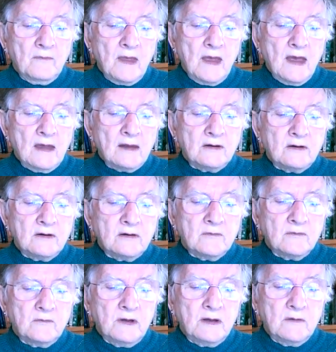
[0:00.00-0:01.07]
had
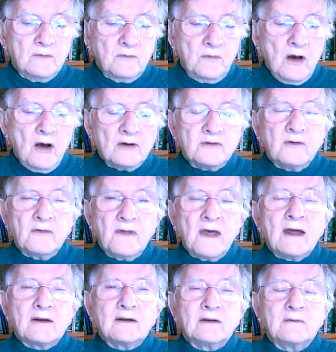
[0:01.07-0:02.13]
been part of
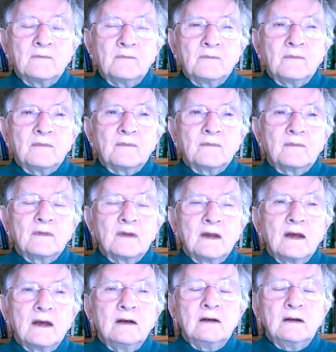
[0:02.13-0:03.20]
that
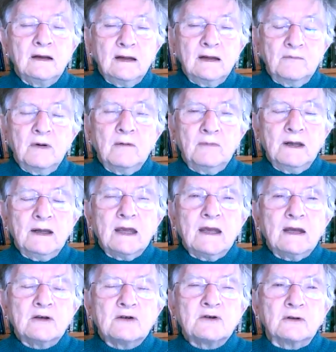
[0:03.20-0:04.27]
early
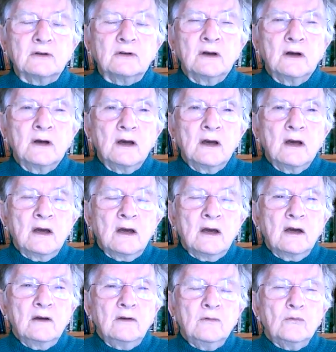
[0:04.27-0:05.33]
publication.
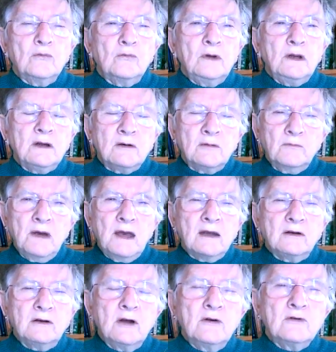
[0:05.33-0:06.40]
And we
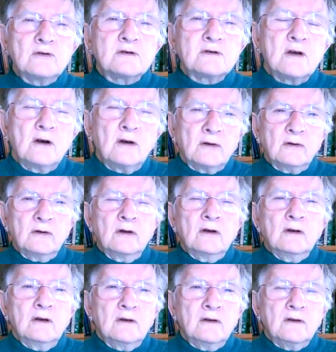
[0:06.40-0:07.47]
compared notes on
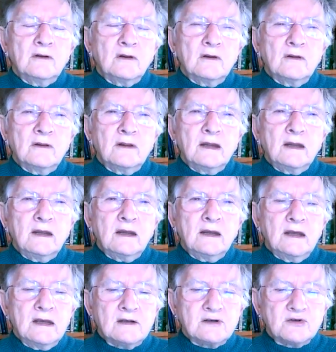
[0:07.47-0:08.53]
the
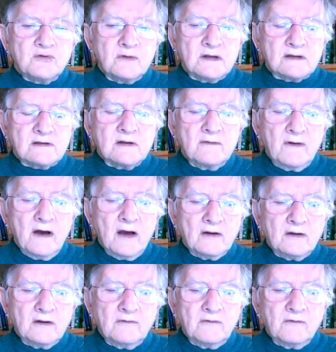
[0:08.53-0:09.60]
histories of our
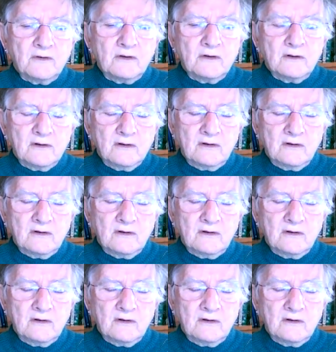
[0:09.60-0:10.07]
different